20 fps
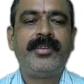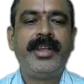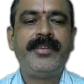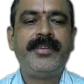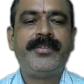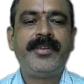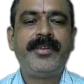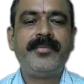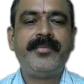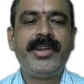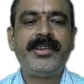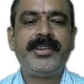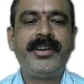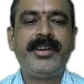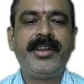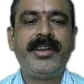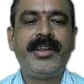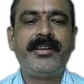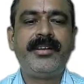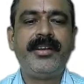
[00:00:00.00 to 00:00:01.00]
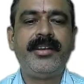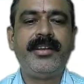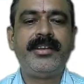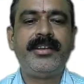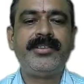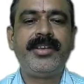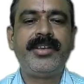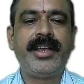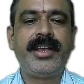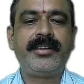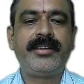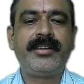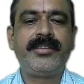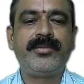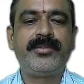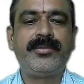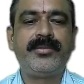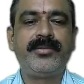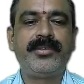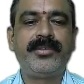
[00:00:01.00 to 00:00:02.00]
the Information Technology
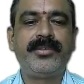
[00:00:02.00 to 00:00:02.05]
Act